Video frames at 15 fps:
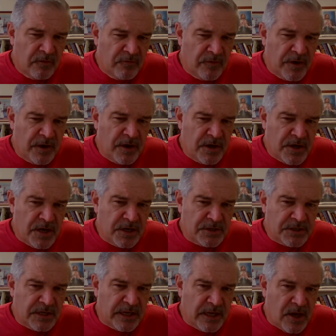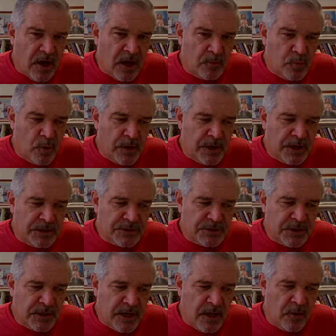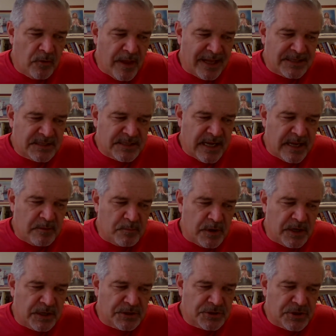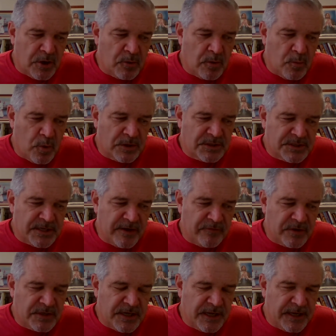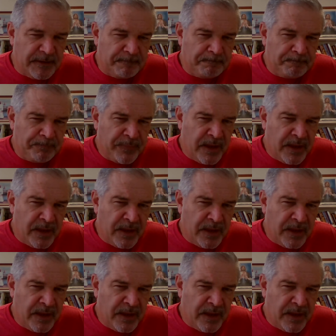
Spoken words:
Very intentionally, God wanted us to know that statement in Jonah 1:17.